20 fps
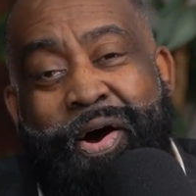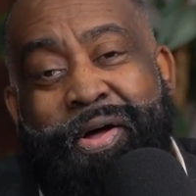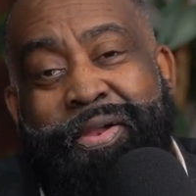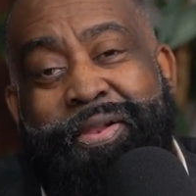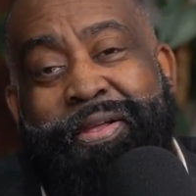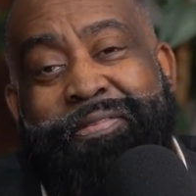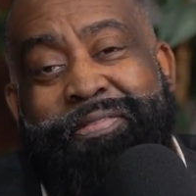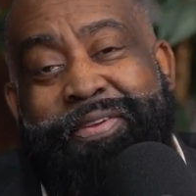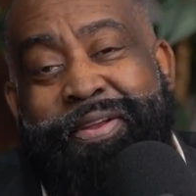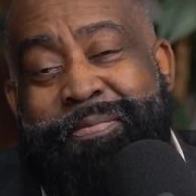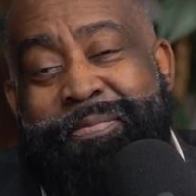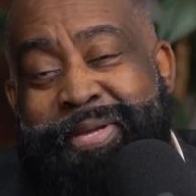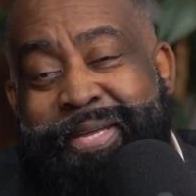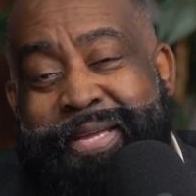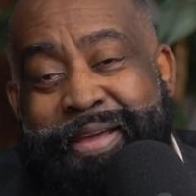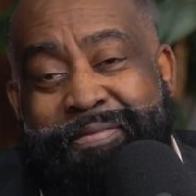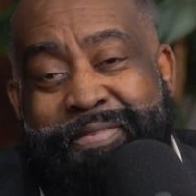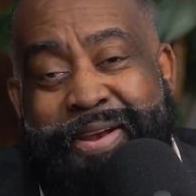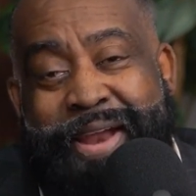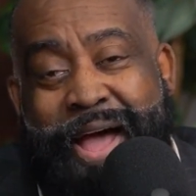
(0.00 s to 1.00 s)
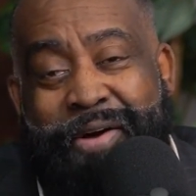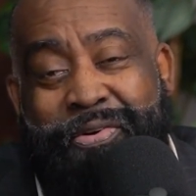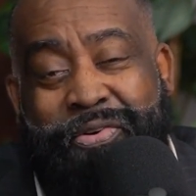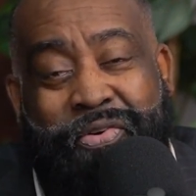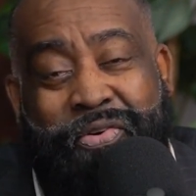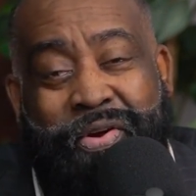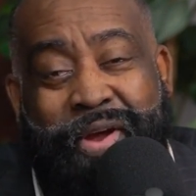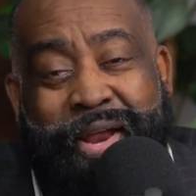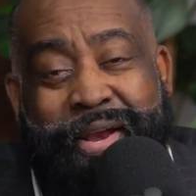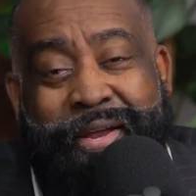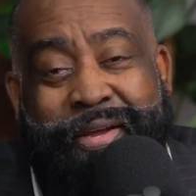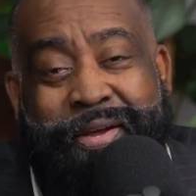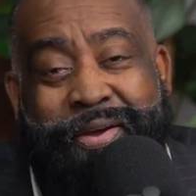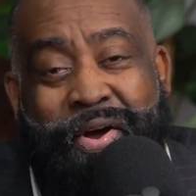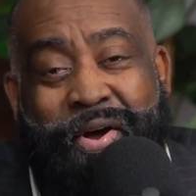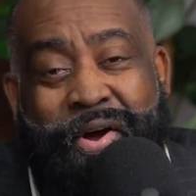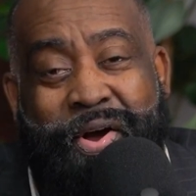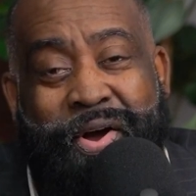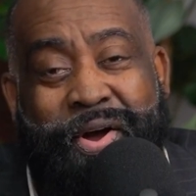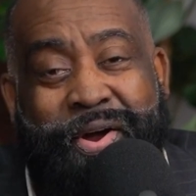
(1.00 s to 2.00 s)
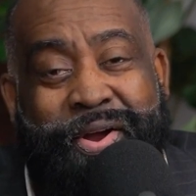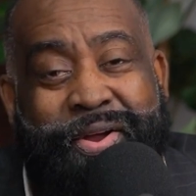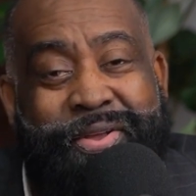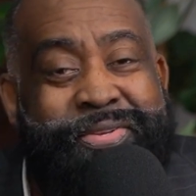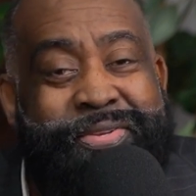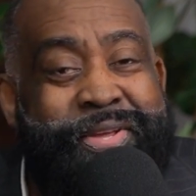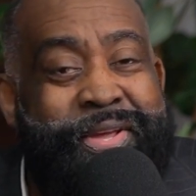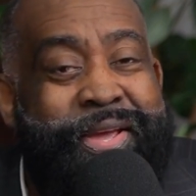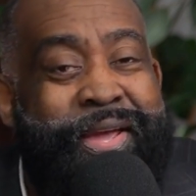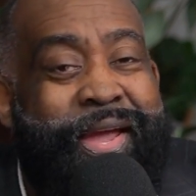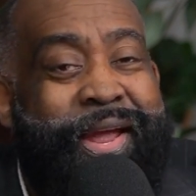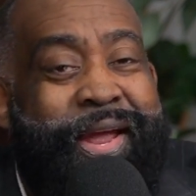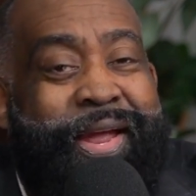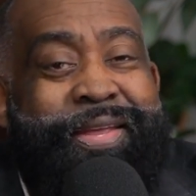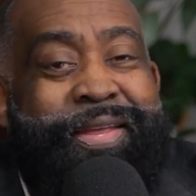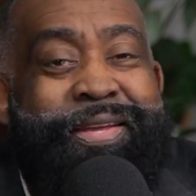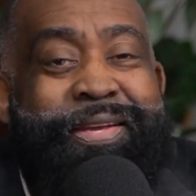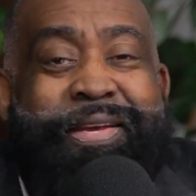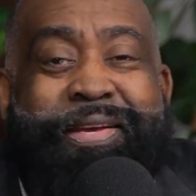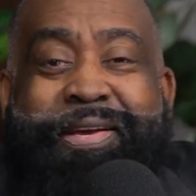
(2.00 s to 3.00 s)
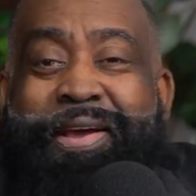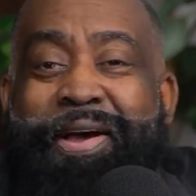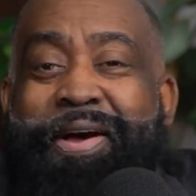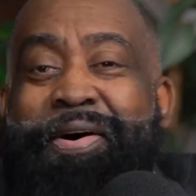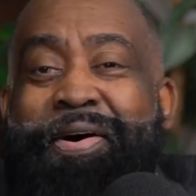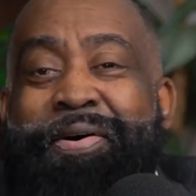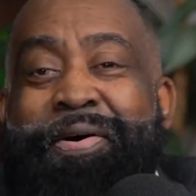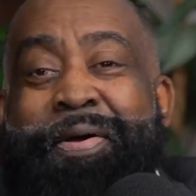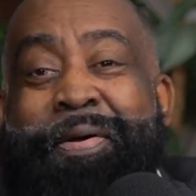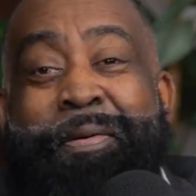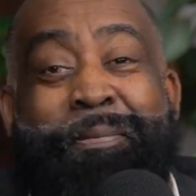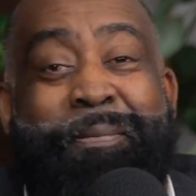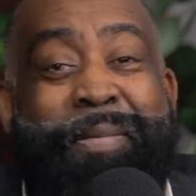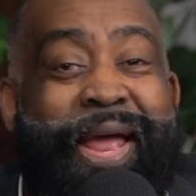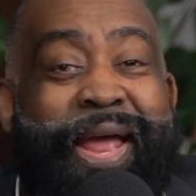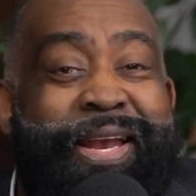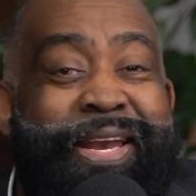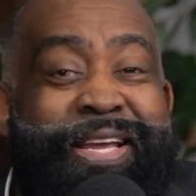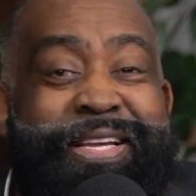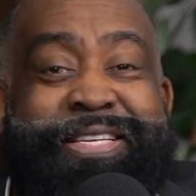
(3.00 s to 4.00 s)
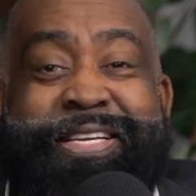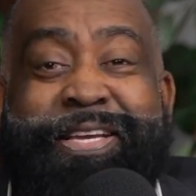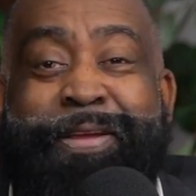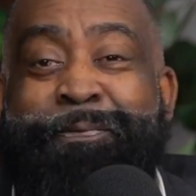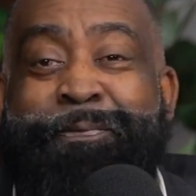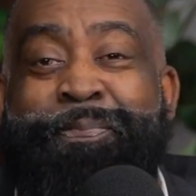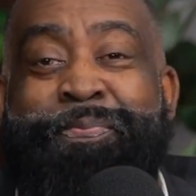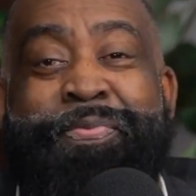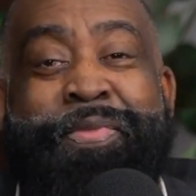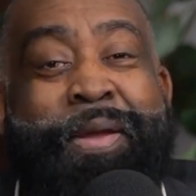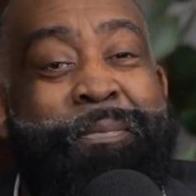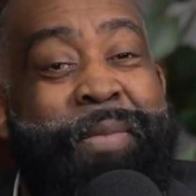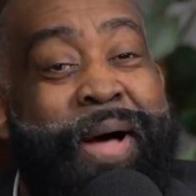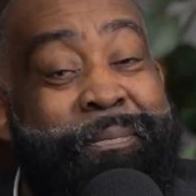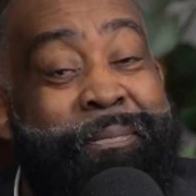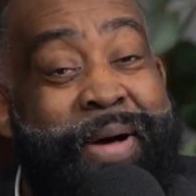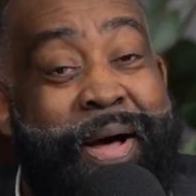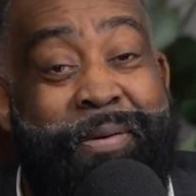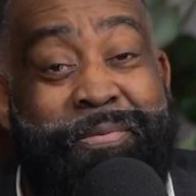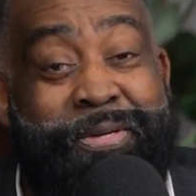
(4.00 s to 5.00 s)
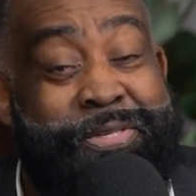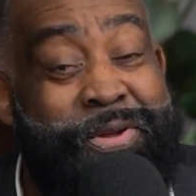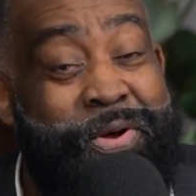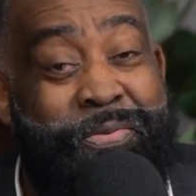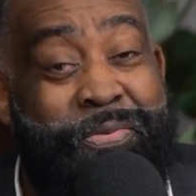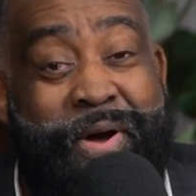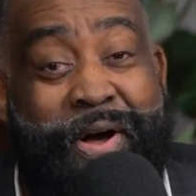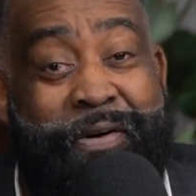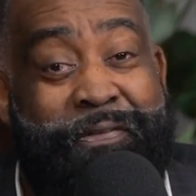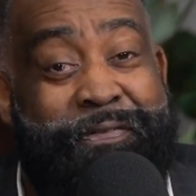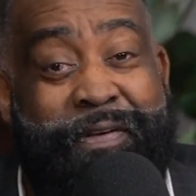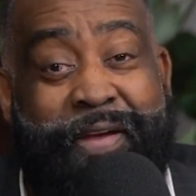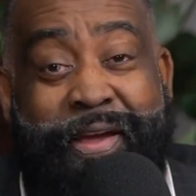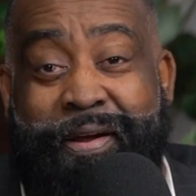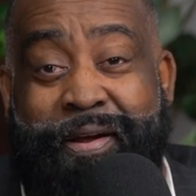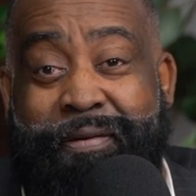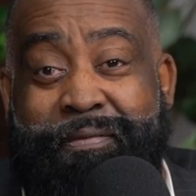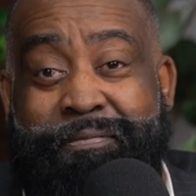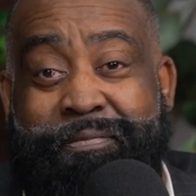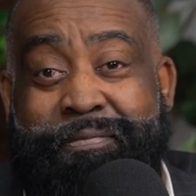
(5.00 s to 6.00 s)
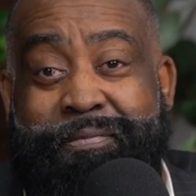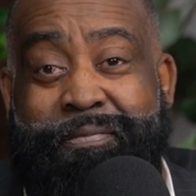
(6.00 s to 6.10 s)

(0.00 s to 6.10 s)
All of them giving out credit cards. Here you go. Man, listen, my mom was on welfare.